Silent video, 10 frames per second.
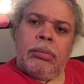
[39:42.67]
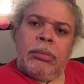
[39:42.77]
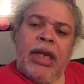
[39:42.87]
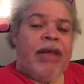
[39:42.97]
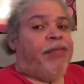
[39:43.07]

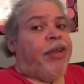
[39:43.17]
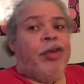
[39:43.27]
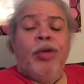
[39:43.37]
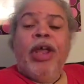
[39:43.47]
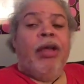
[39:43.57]
And if they
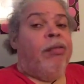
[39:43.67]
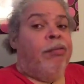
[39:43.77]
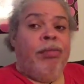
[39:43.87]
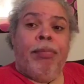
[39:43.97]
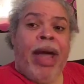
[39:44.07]
do, they
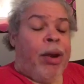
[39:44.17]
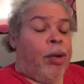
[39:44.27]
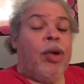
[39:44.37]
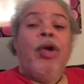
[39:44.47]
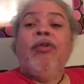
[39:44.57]
matter
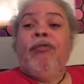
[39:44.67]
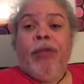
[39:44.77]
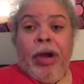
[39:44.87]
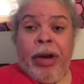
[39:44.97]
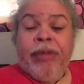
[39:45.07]

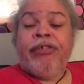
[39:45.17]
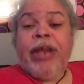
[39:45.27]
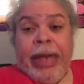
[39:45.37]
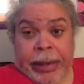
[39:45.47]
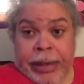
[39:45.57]
very
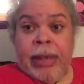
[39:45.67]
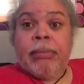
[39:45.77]
slightly.